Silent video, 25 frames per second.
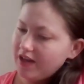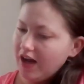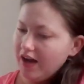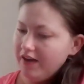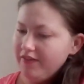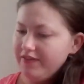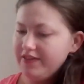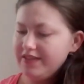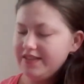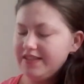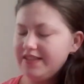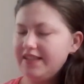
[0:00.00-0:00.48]

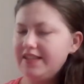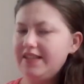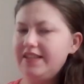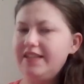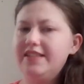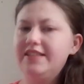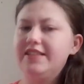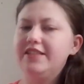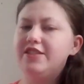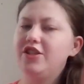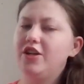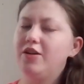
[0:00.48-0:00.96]
Obviously,
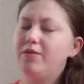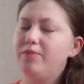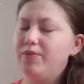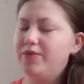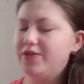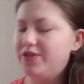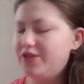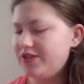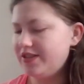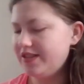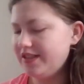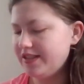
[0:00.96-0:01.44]
because the charm
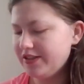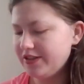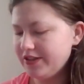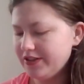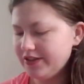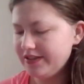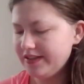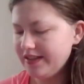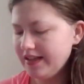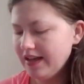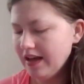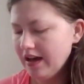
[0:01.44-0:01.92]
ones are
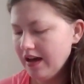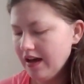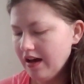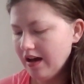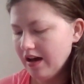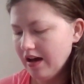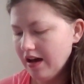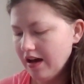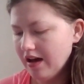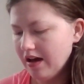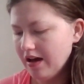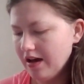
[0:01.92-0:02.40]
sisters.
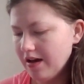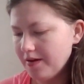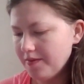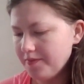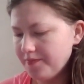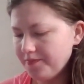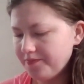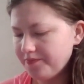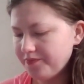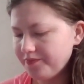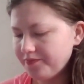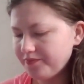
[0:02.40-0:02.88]

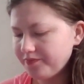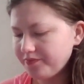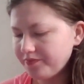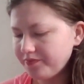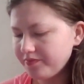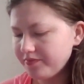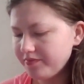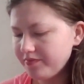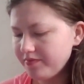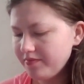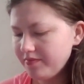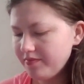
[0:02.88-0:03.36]
And
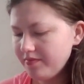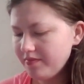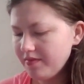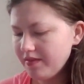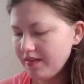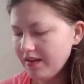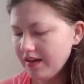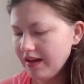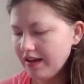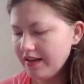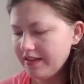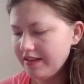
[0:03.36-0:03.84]

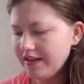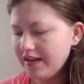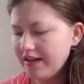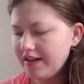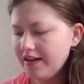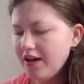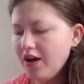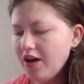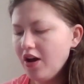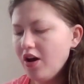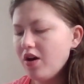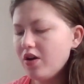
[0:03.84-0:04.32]

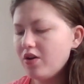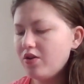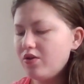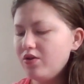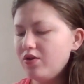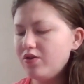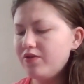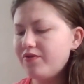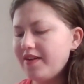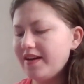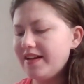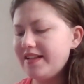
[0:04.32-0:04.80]
then
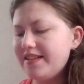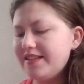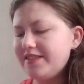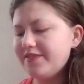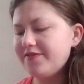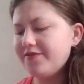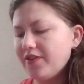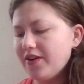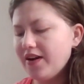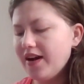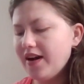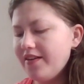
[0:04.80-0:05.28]
Girlfriends
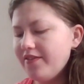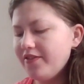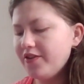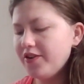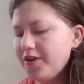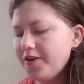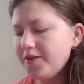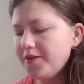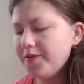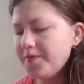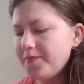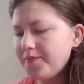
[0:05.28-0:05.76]

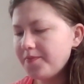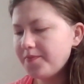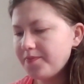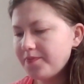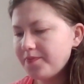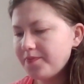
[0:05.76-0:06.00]
Forever.